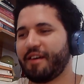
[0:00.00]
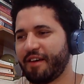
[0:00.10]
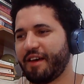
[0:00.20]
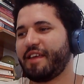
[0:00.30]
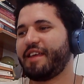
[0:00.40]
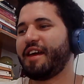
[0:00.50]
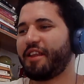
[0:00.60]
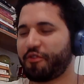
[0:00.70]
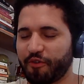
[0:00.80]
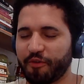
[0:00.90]
I get
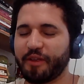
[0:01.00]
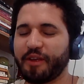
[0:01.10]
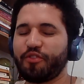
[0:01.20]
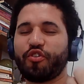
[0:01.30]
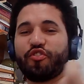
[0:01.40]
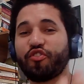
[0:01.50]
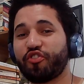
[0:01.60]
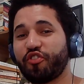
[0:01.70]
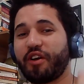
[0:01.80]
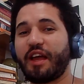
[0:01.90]
it from the
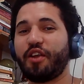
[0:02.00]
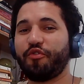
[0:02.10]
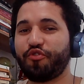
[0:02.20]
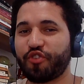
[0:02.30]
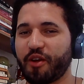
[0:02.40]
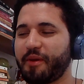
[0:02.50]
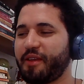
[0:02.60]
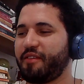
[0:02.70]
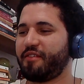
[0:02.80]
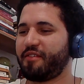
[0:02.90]
traditional kind of
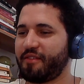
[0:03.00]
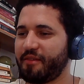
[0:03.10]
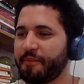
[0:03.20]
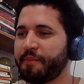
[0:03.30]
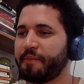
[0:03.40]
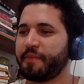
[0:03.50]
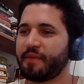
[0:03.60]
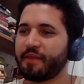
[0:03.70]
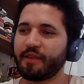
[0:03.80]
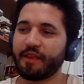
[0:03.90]
drummings
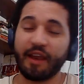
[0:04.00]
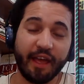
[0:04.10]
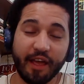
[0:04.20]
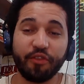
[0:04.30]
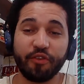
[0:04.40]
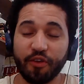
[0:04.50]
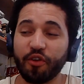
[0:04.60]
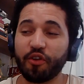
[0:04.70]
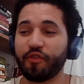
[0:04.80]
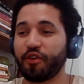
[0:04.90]
that I had in
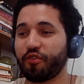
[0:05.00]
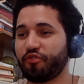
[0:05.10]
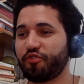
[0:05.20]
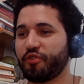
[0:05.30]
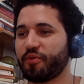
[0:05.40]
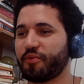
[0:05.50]
another videos too.